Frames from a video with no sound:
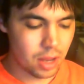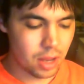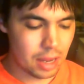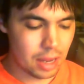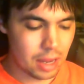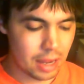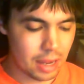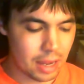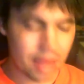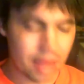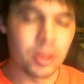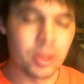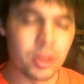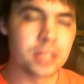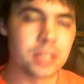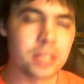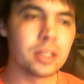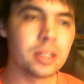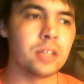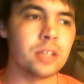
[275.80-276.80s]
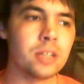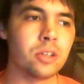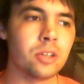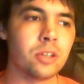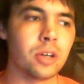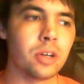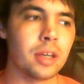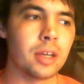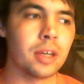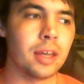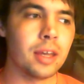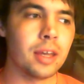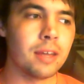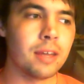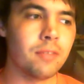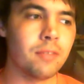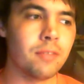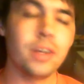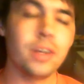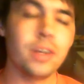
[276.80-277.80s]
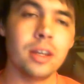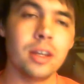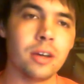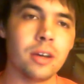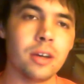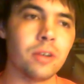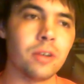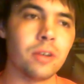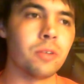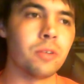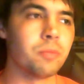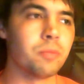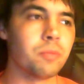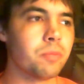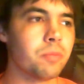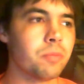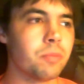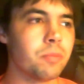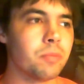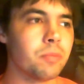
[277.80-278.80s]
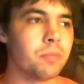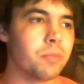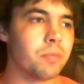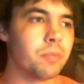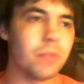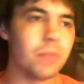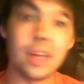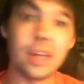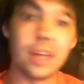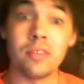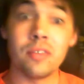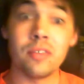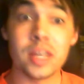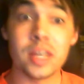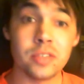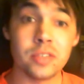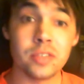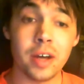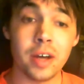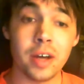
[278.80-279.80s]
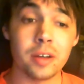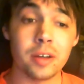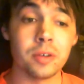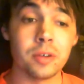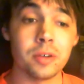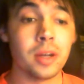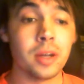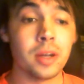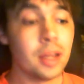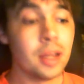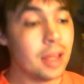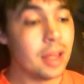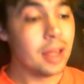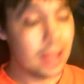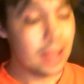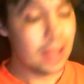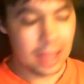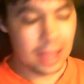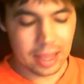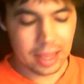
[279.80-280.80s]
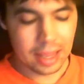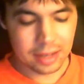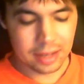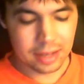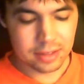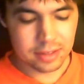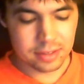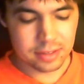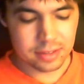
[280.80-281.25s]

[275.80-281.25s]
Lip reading: I recently took a video at face value, and